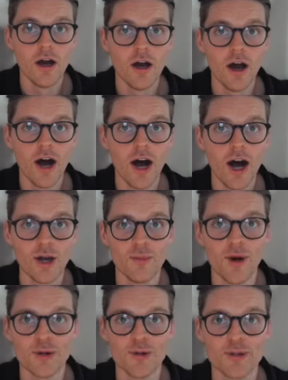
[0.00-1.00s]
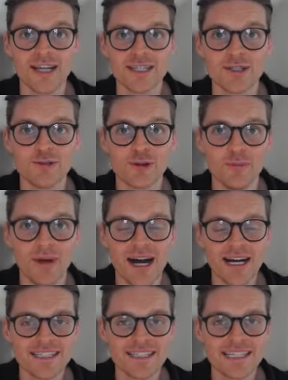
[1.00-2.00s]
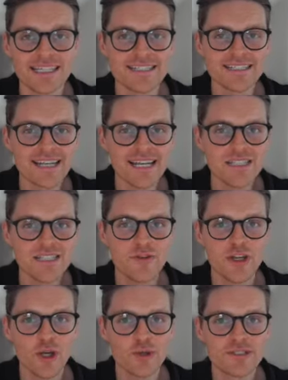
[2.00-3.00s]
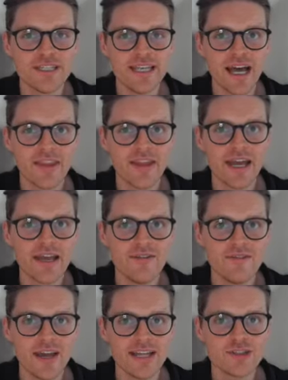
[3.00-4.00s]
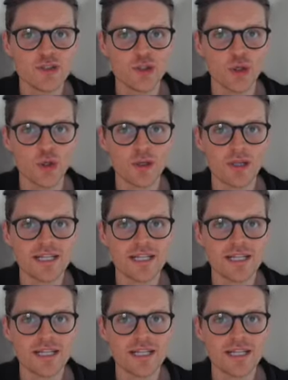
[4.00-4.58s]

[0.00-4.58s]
Hi, I'm Michael Nadlin from Market Lead, and today's video is another advanced Google Ads